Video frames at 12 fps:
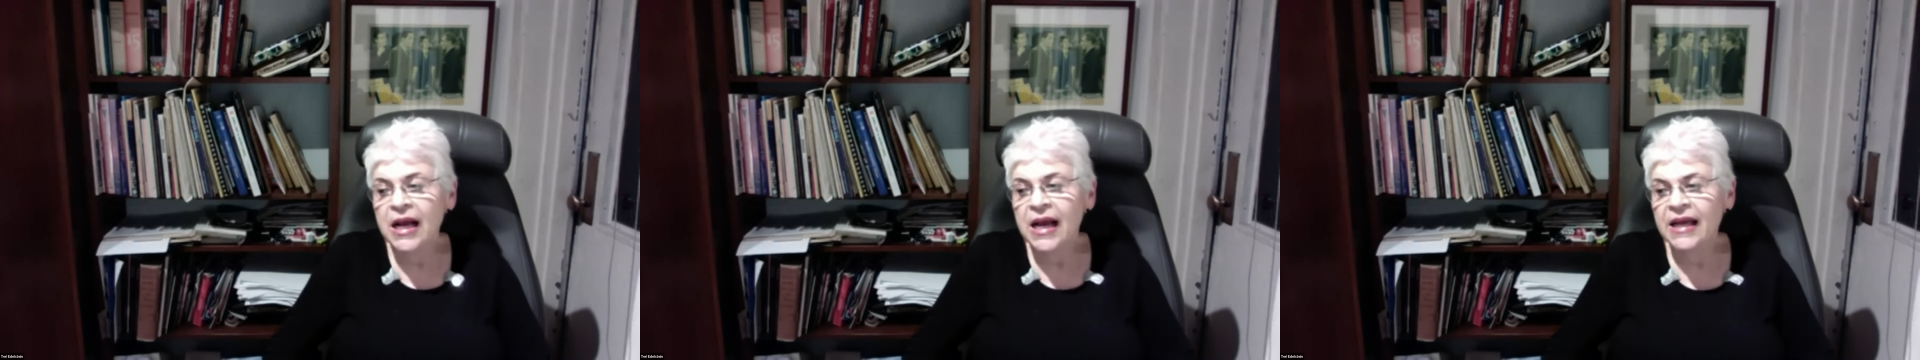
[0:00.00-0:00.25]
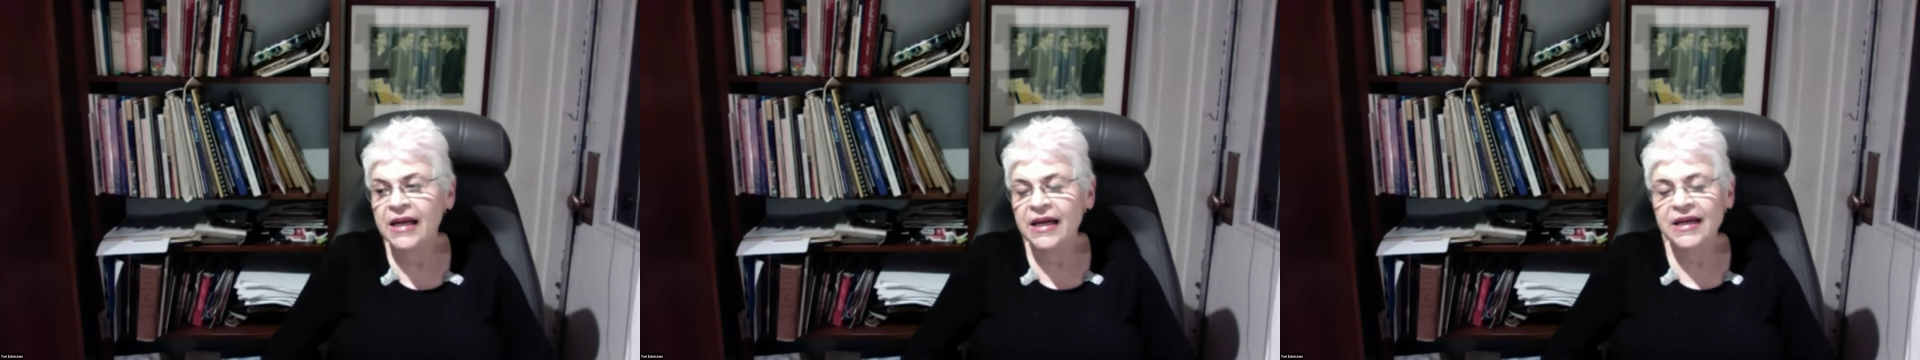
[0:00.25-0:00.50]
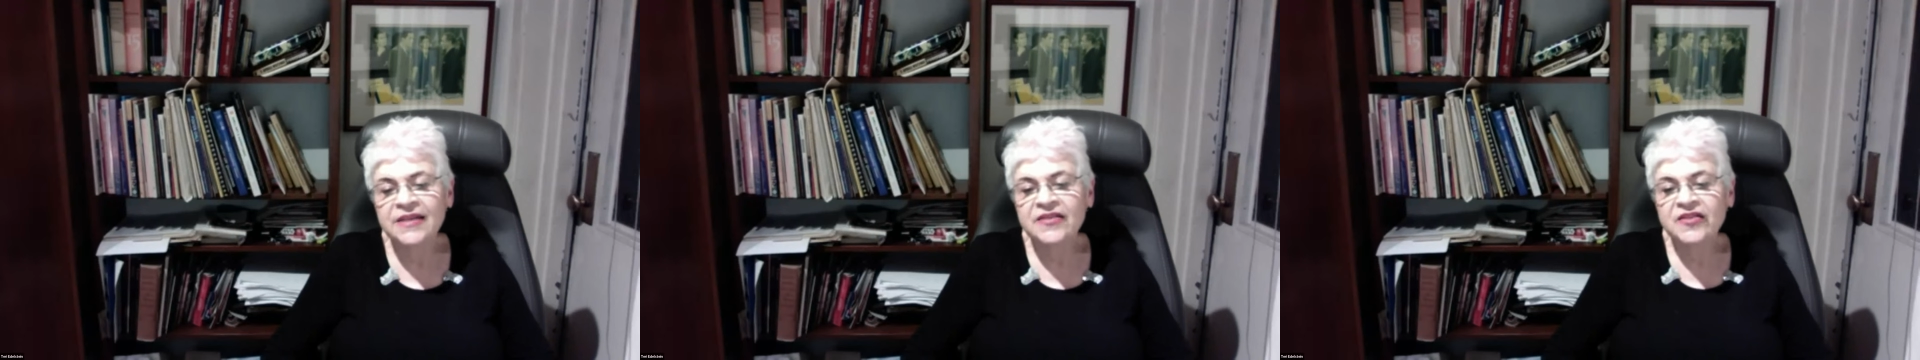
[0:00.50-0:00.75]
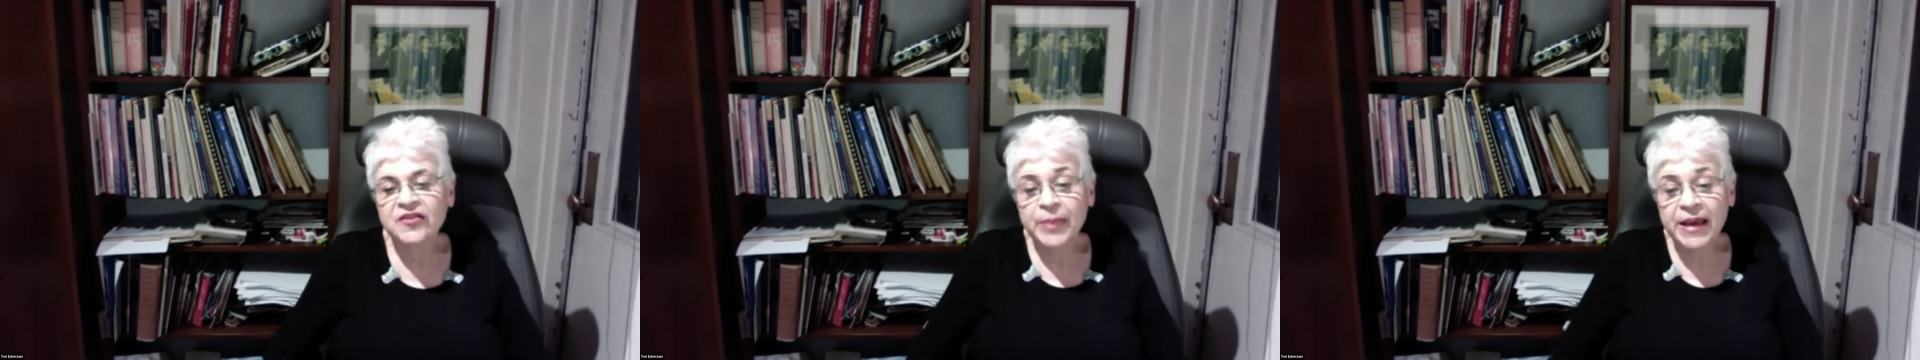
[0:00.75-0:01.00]
And I
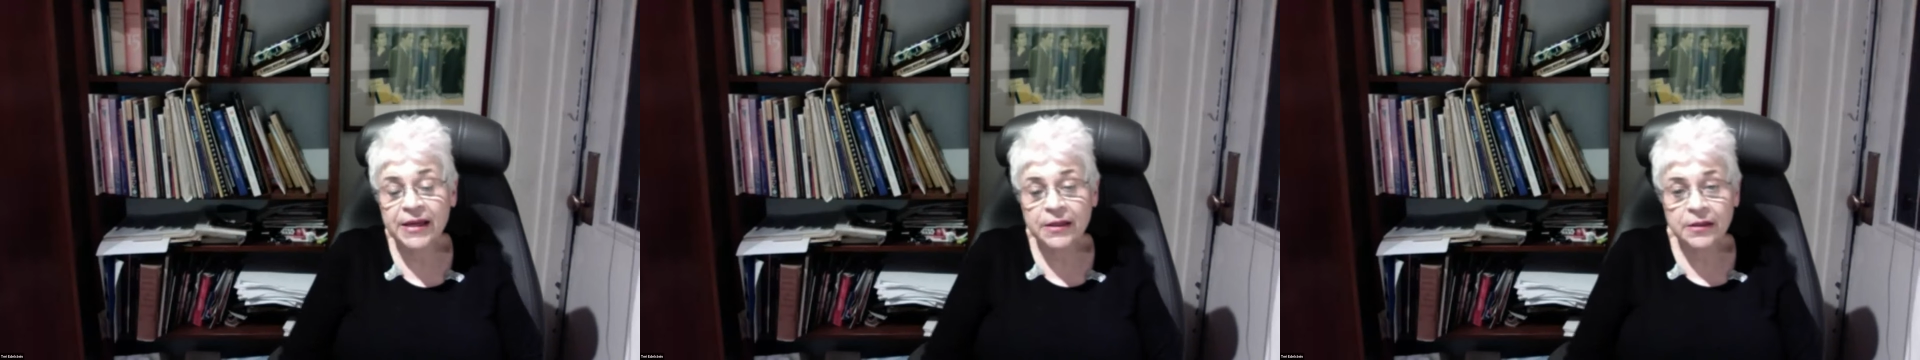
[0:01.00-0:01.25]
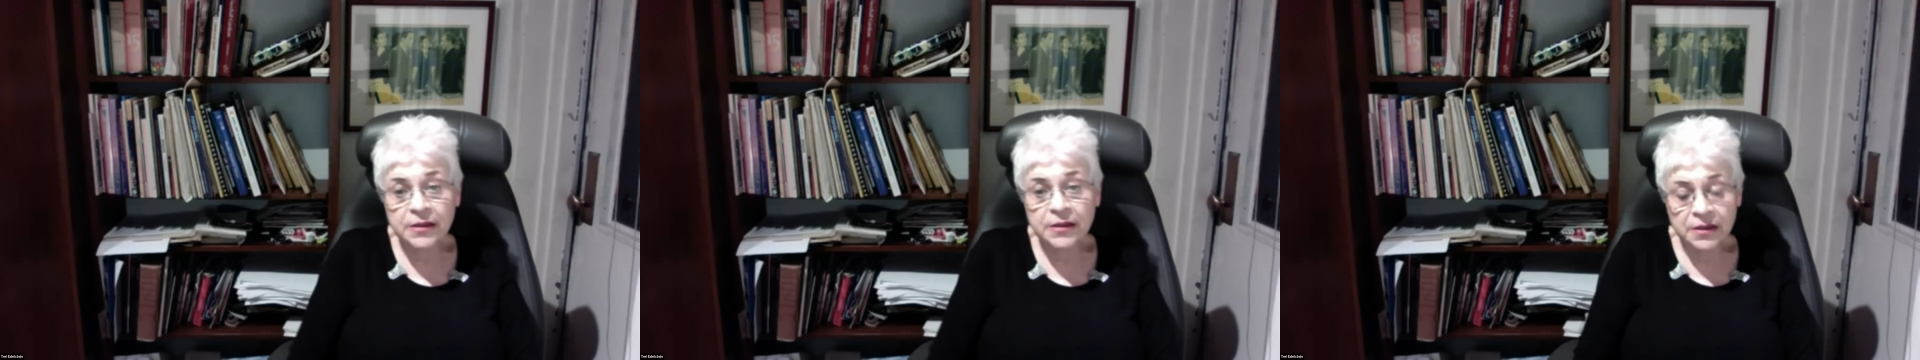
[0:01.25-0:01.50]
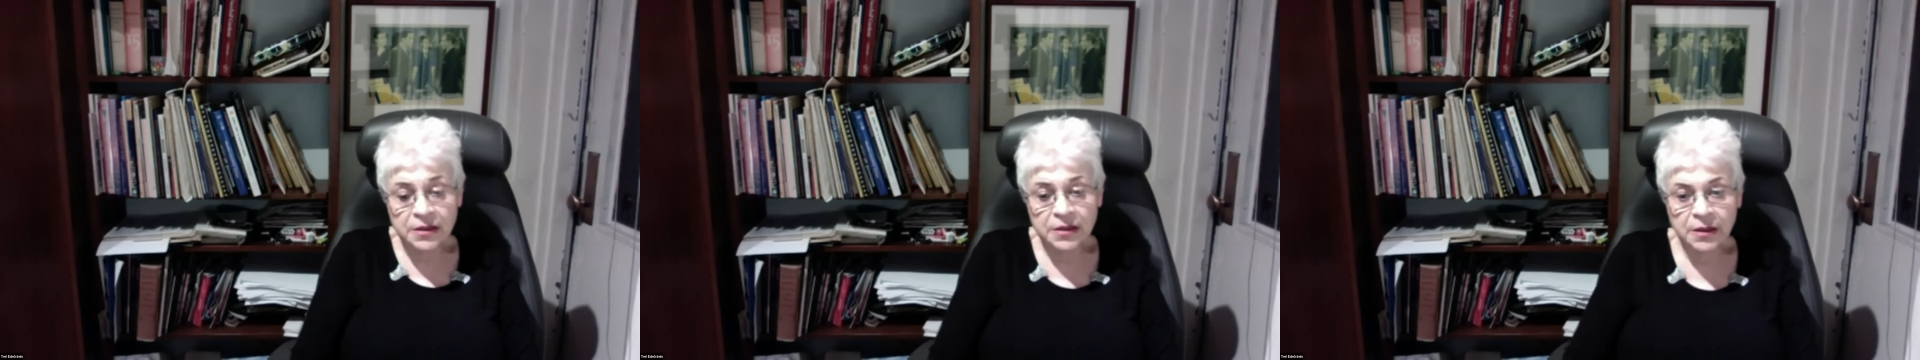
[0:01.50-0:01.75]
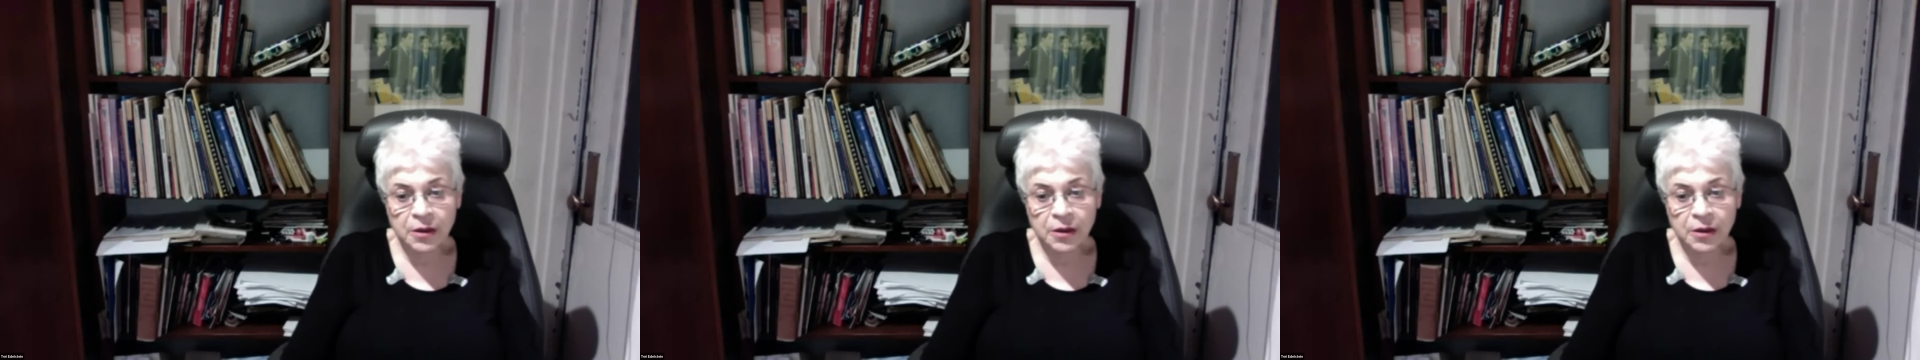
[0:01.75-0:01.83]
expanded